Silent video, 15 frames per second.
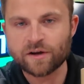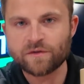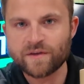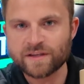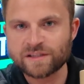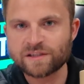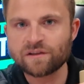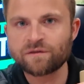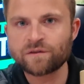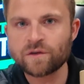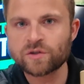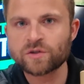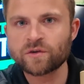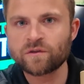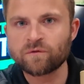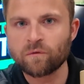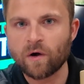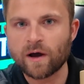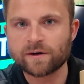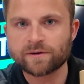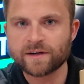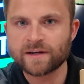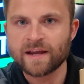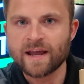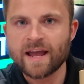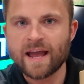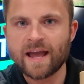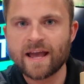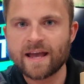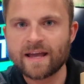This is the future of watering,
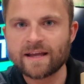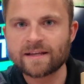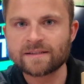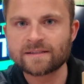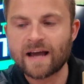and